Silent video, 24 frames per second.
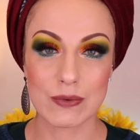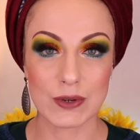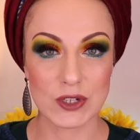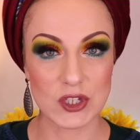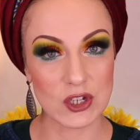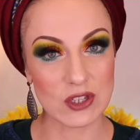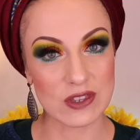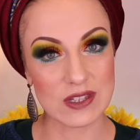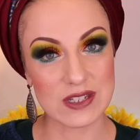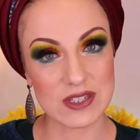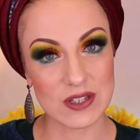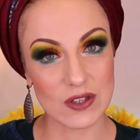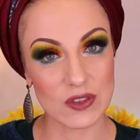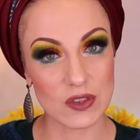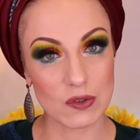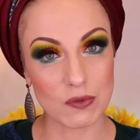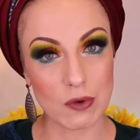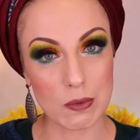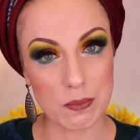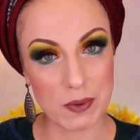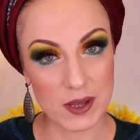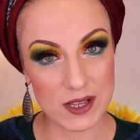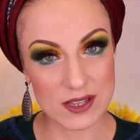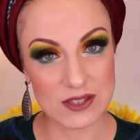you're watching this on
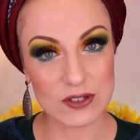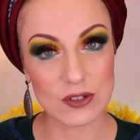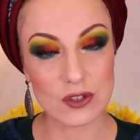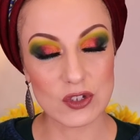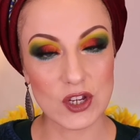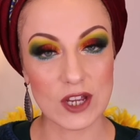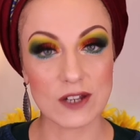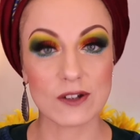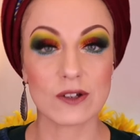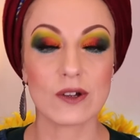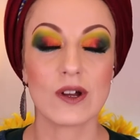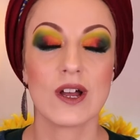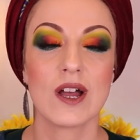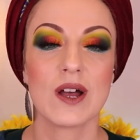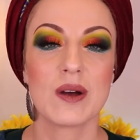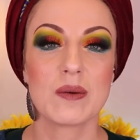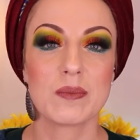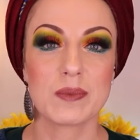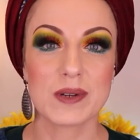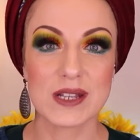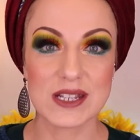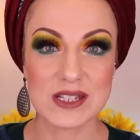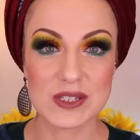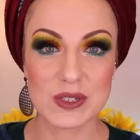the Wrapunzel channel
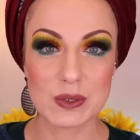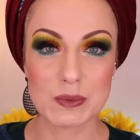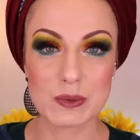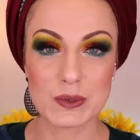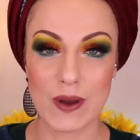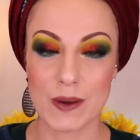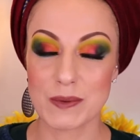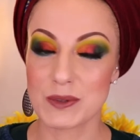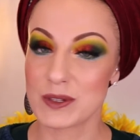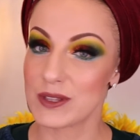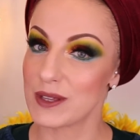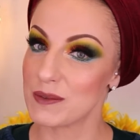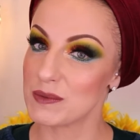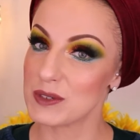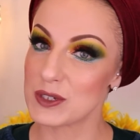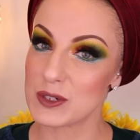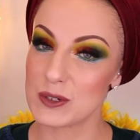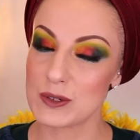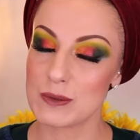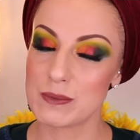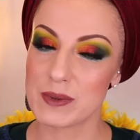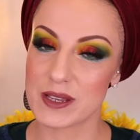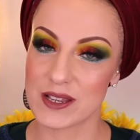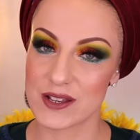please subscribe to them
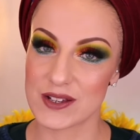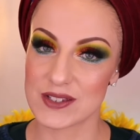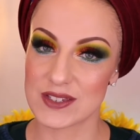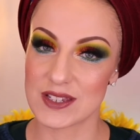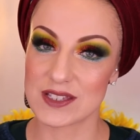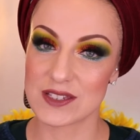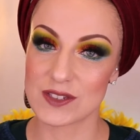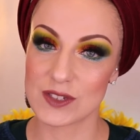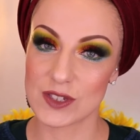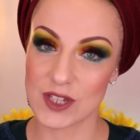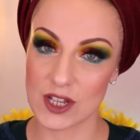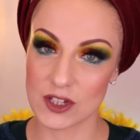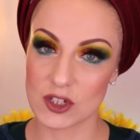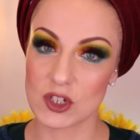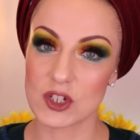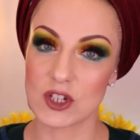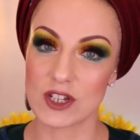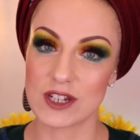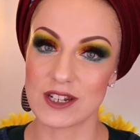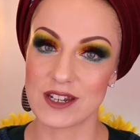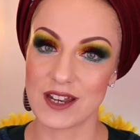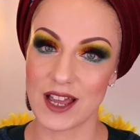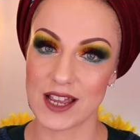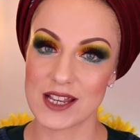too because it's
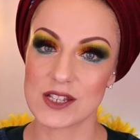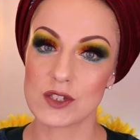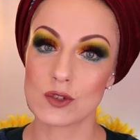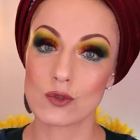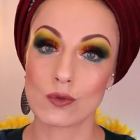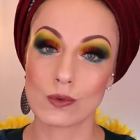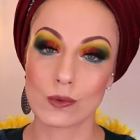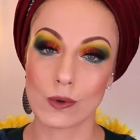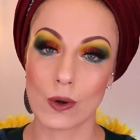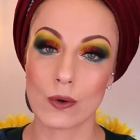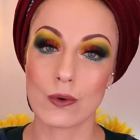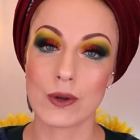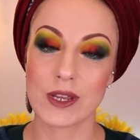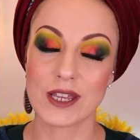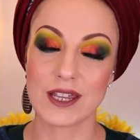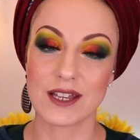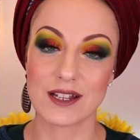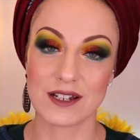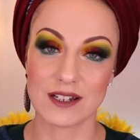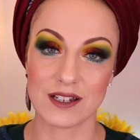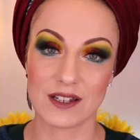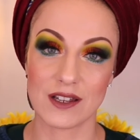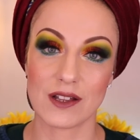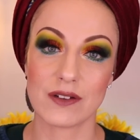such a nice
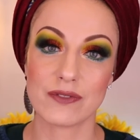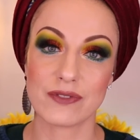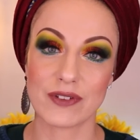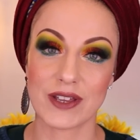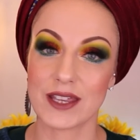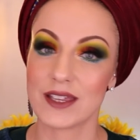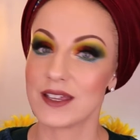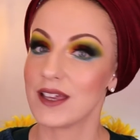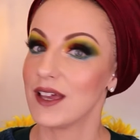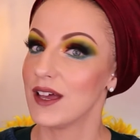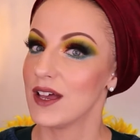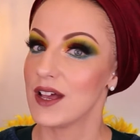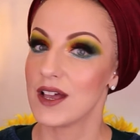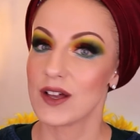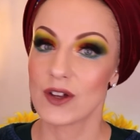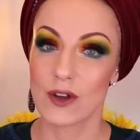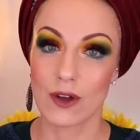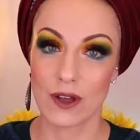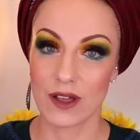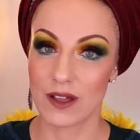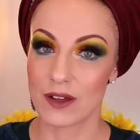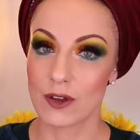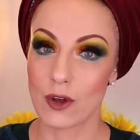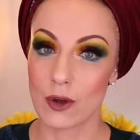growing and loving
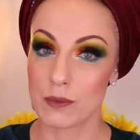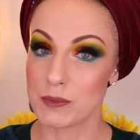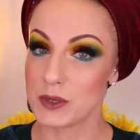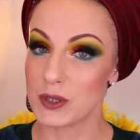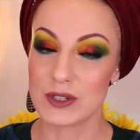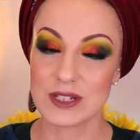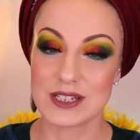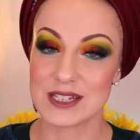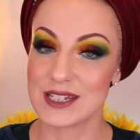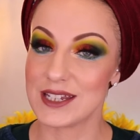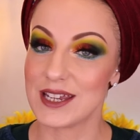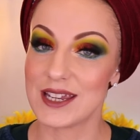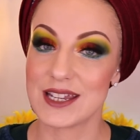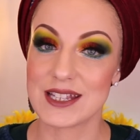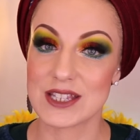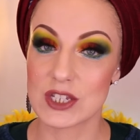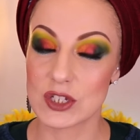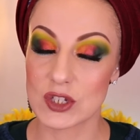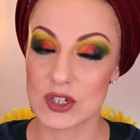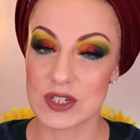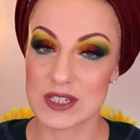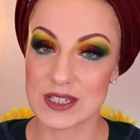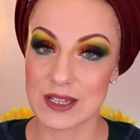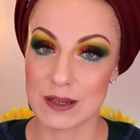uh, community
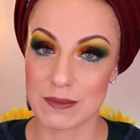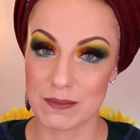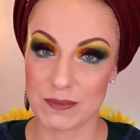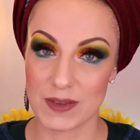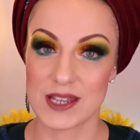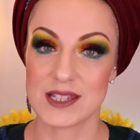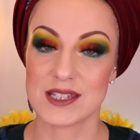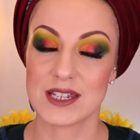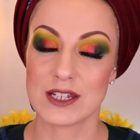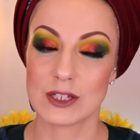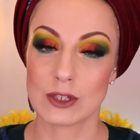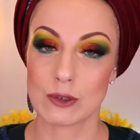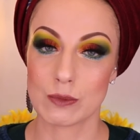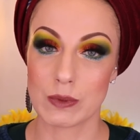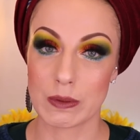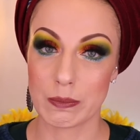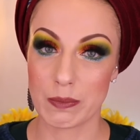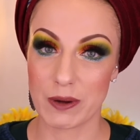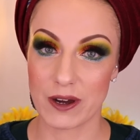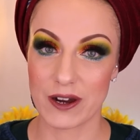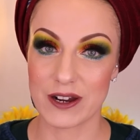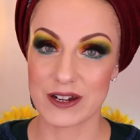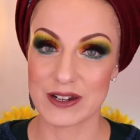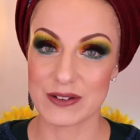it's just amazing to
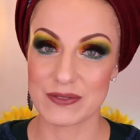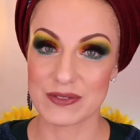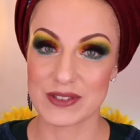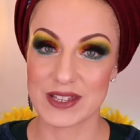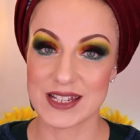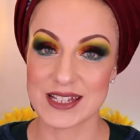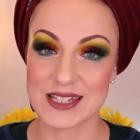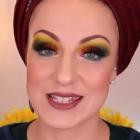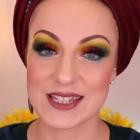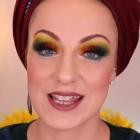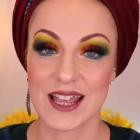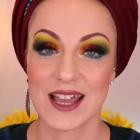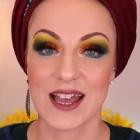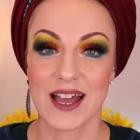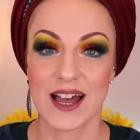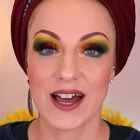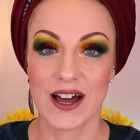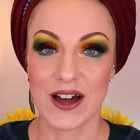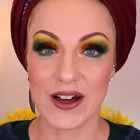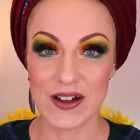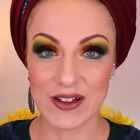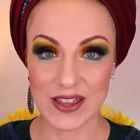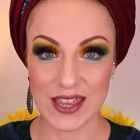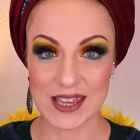be part of this
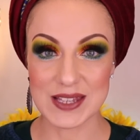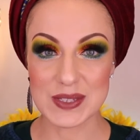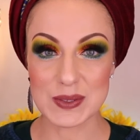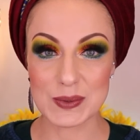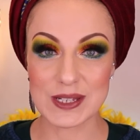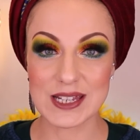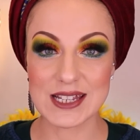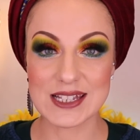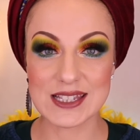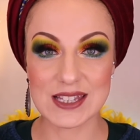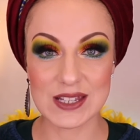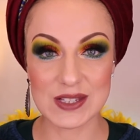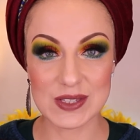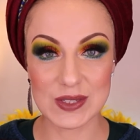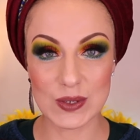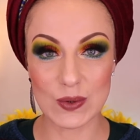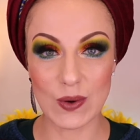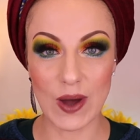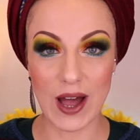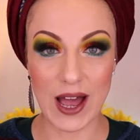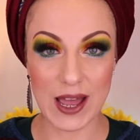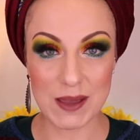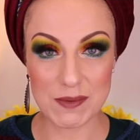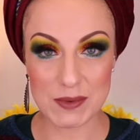okay sweeties
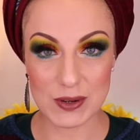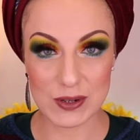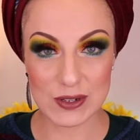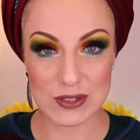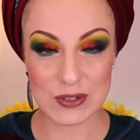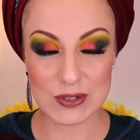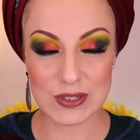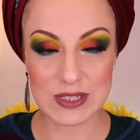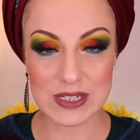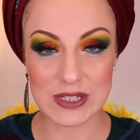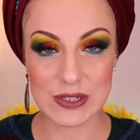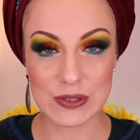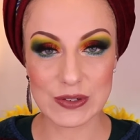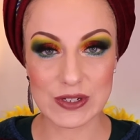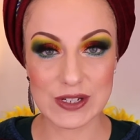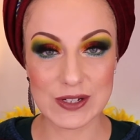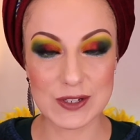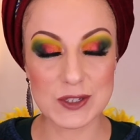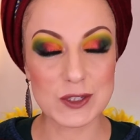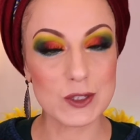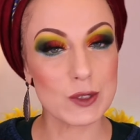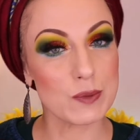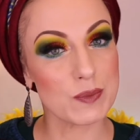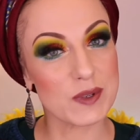so I'm going to see you
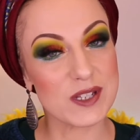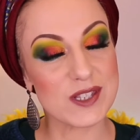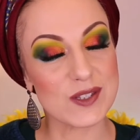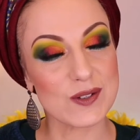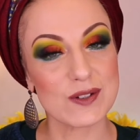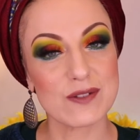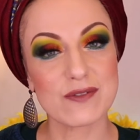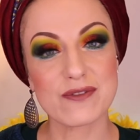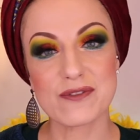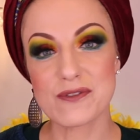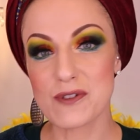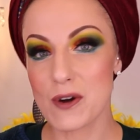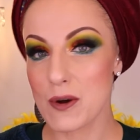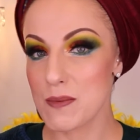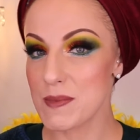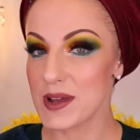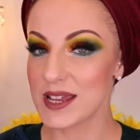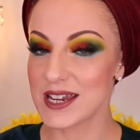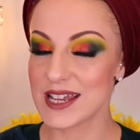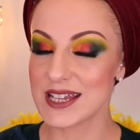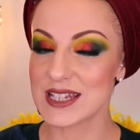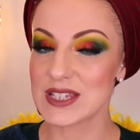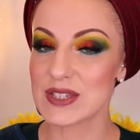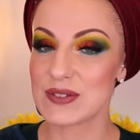here super soon for
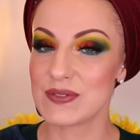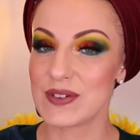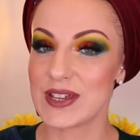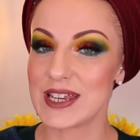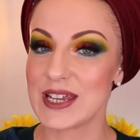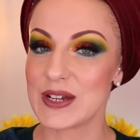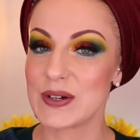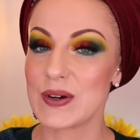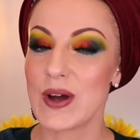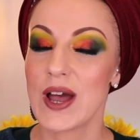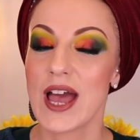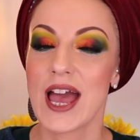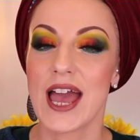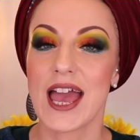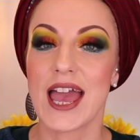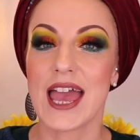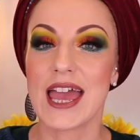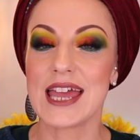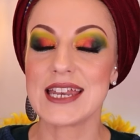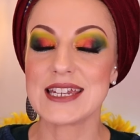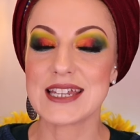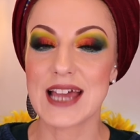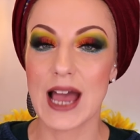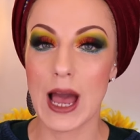my next video
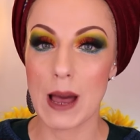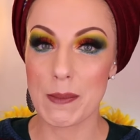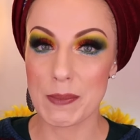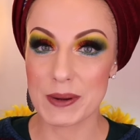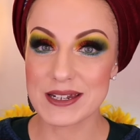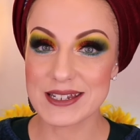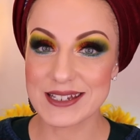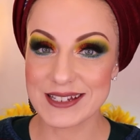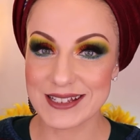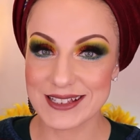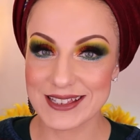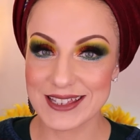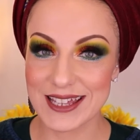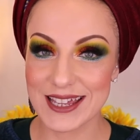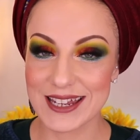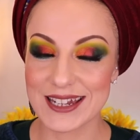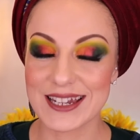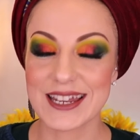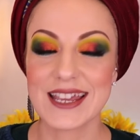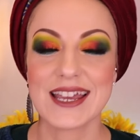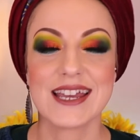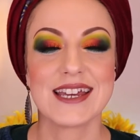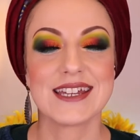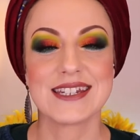and up until
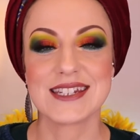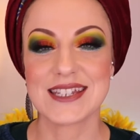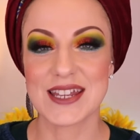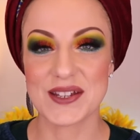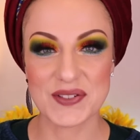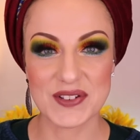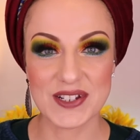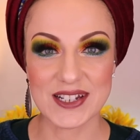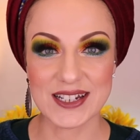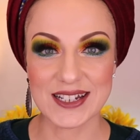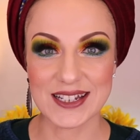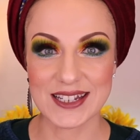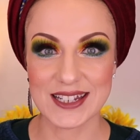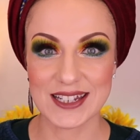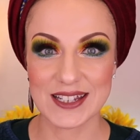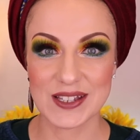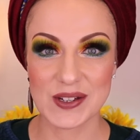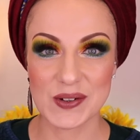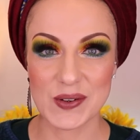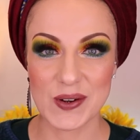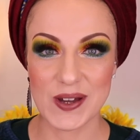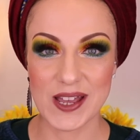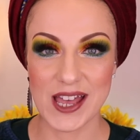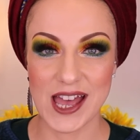then definitely
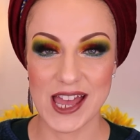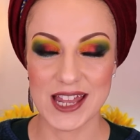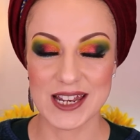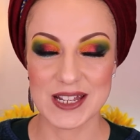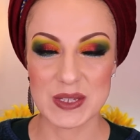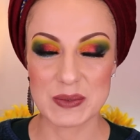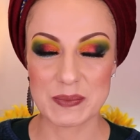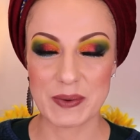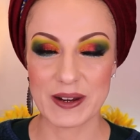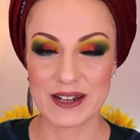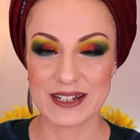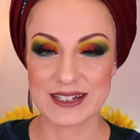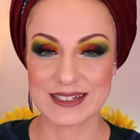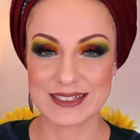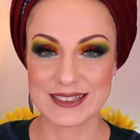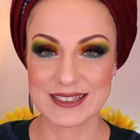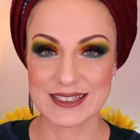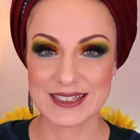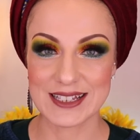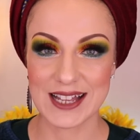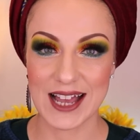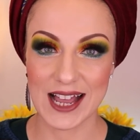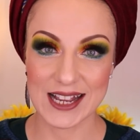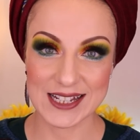go ahead and
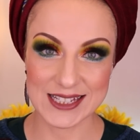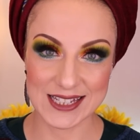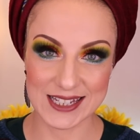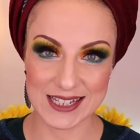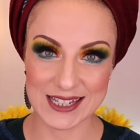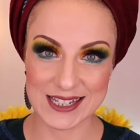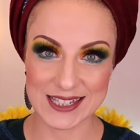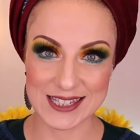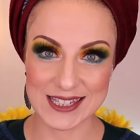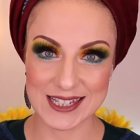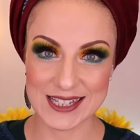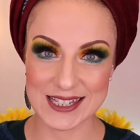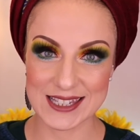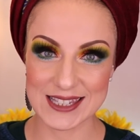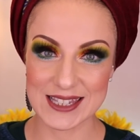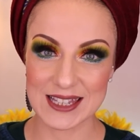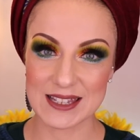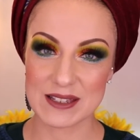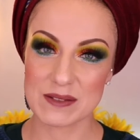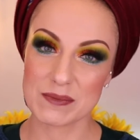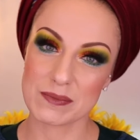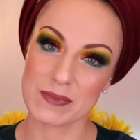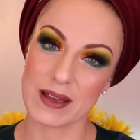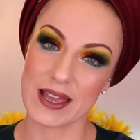sparkle hugs and
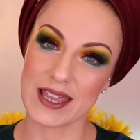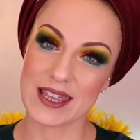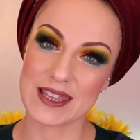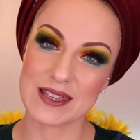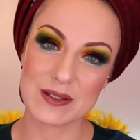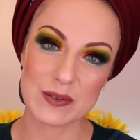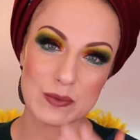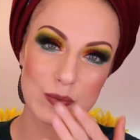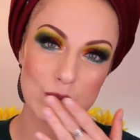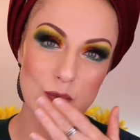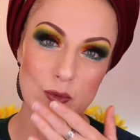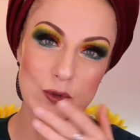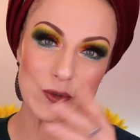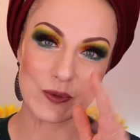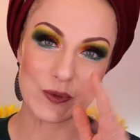kisses bye